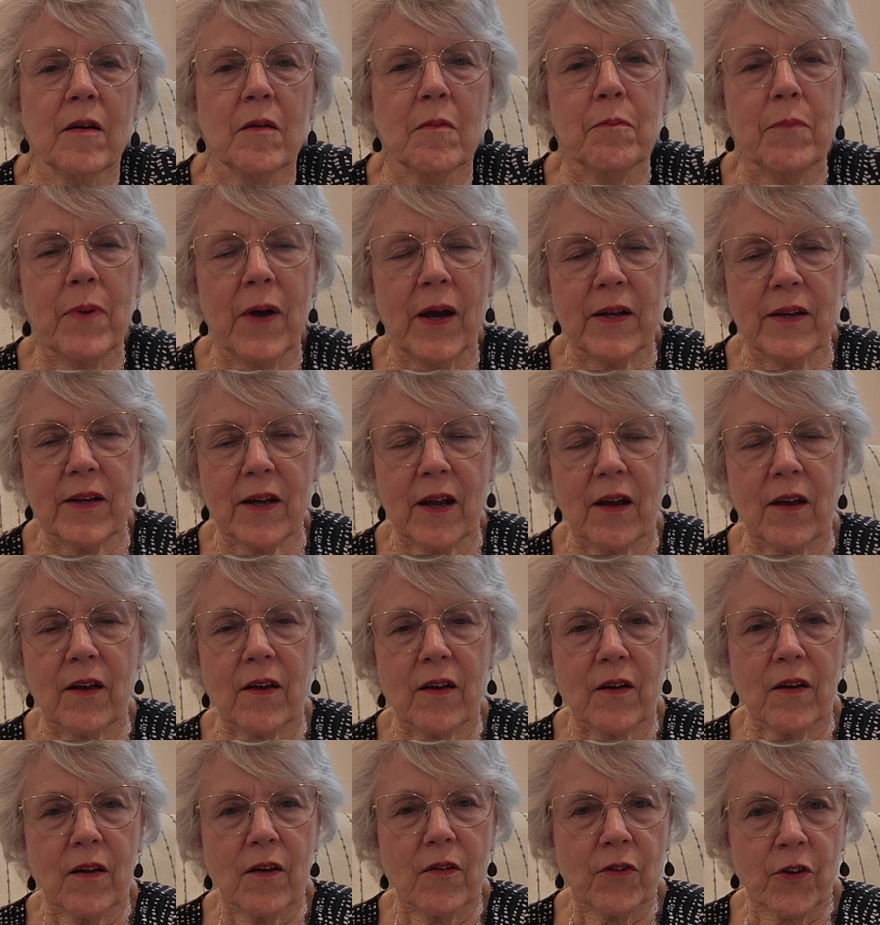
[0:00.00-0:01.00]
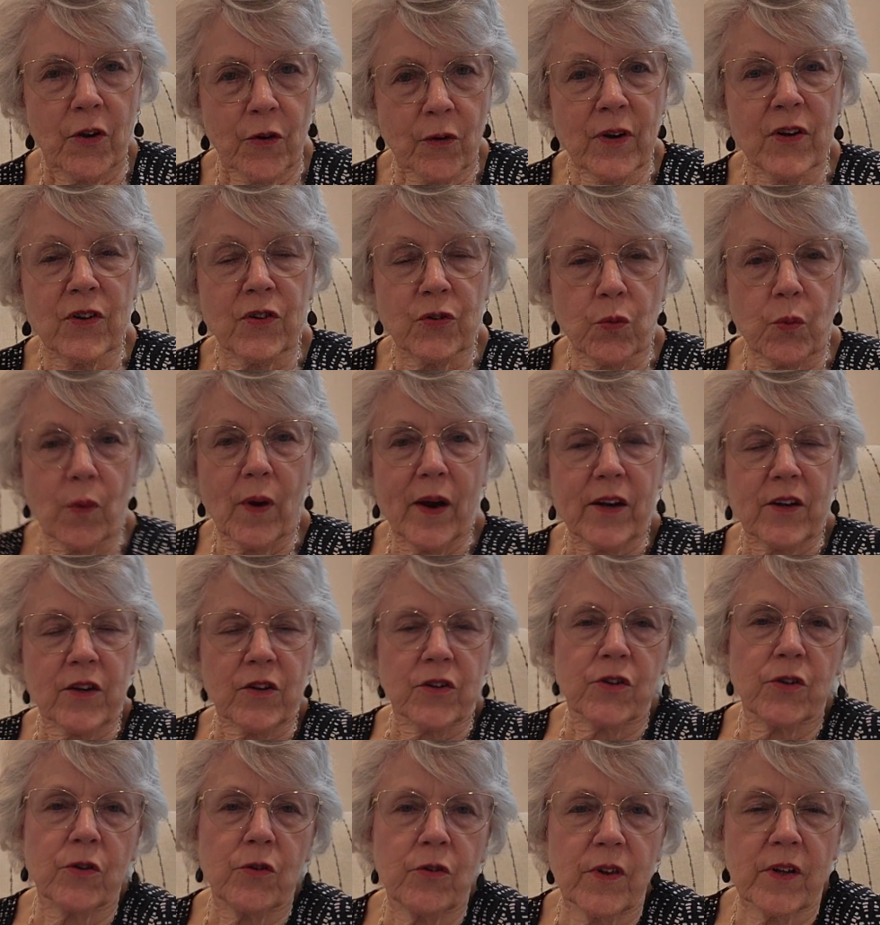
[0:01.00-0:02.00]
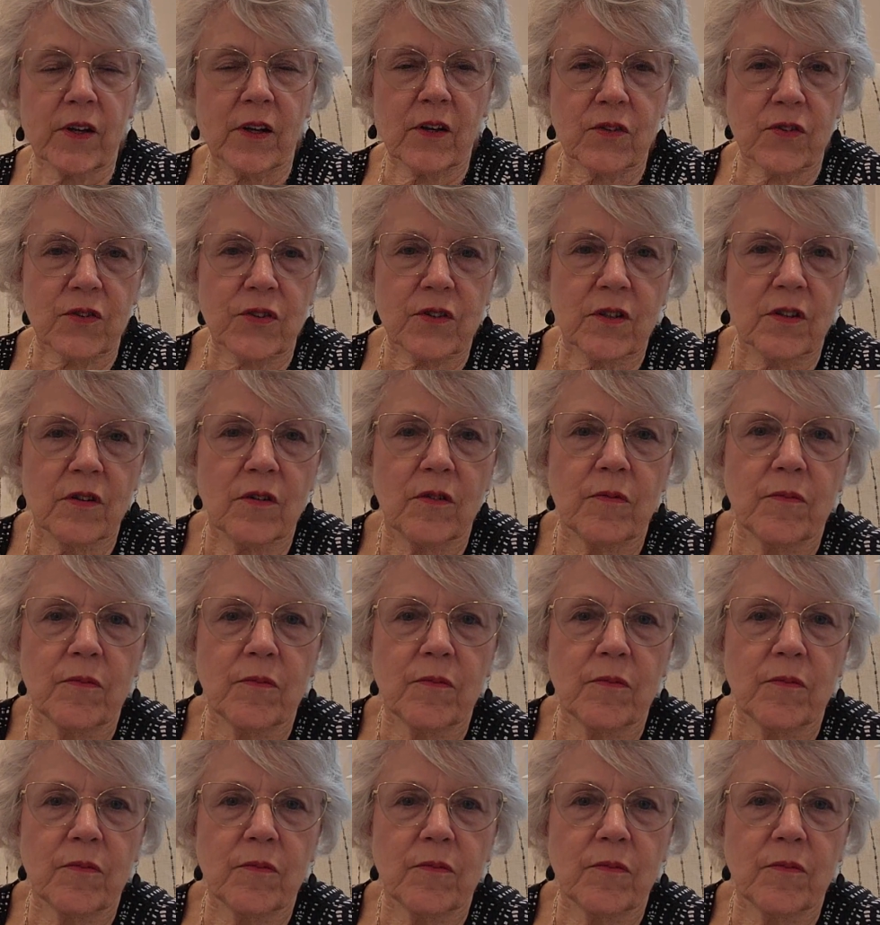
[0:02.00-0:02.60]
But there is a way to do this.